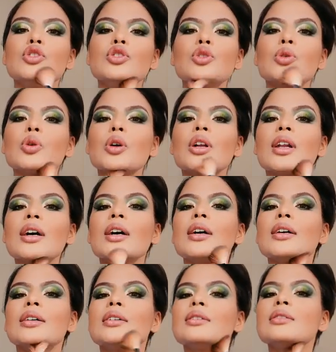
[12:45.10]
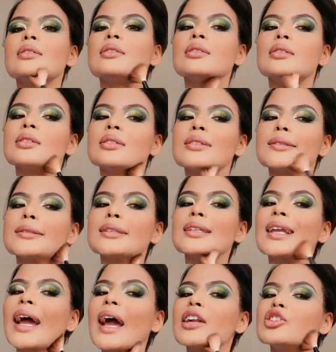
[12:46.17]
Jawline
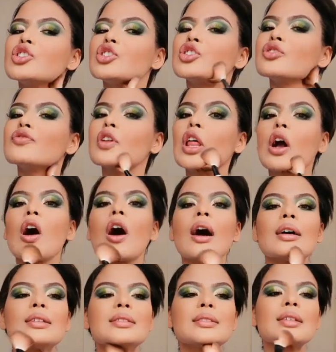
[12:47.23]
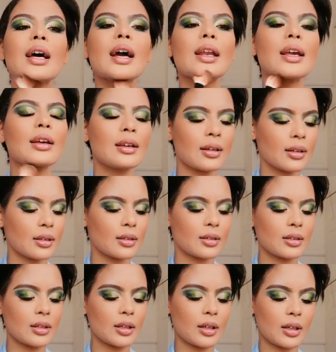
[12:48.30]
snatched for the gods, honey,
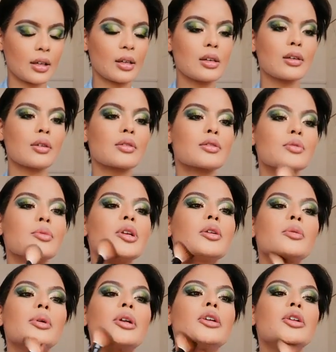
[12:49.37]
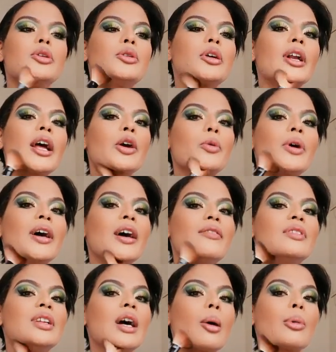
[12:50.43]
because we don't want to look like we
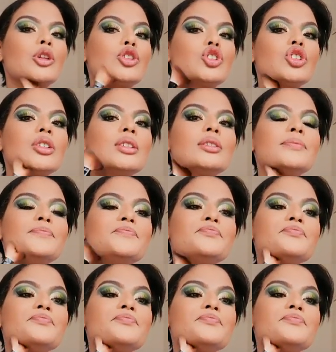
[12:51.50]
have a double chin.